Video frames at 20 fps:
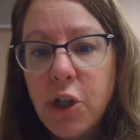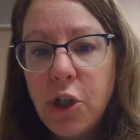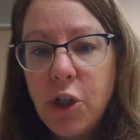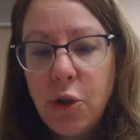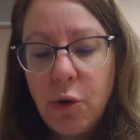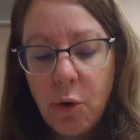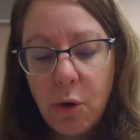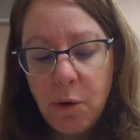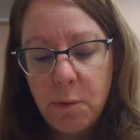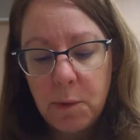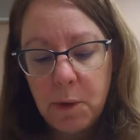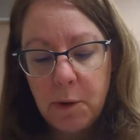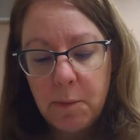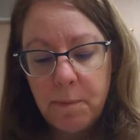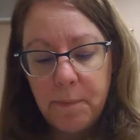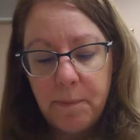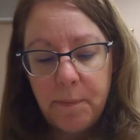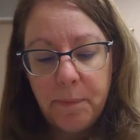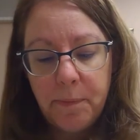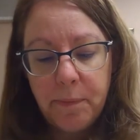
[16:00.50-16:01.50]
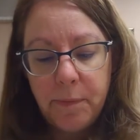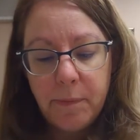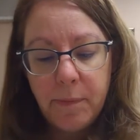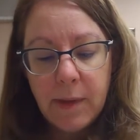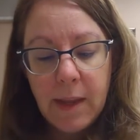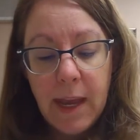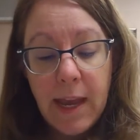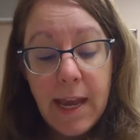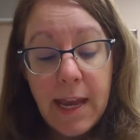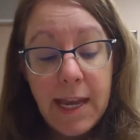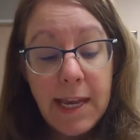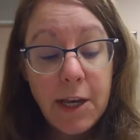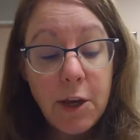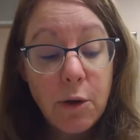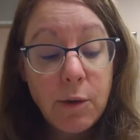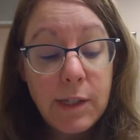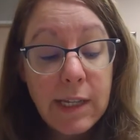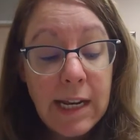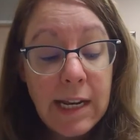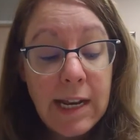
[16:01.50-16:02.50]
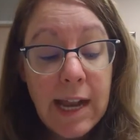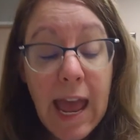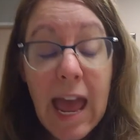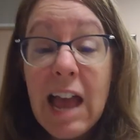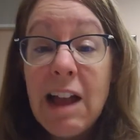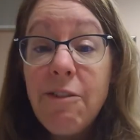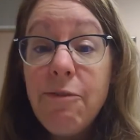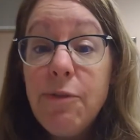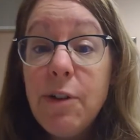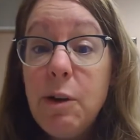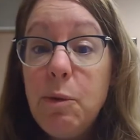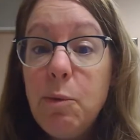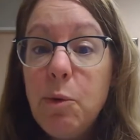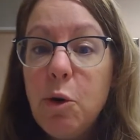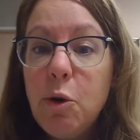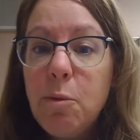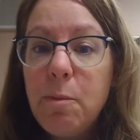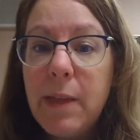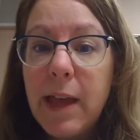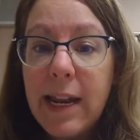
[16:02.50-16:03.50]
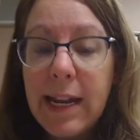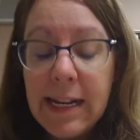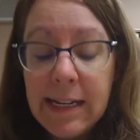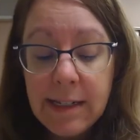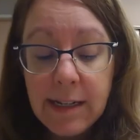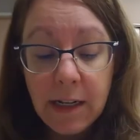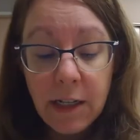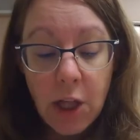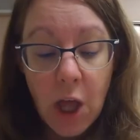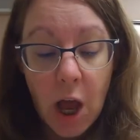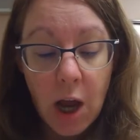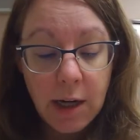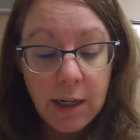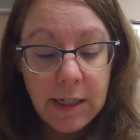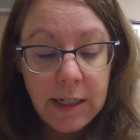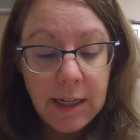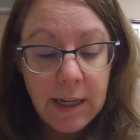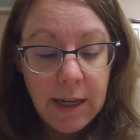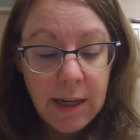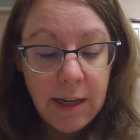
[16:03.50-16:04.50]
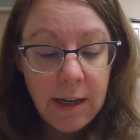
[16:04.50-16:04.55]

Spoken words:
the storeroom. He goes into every room that isn't locked.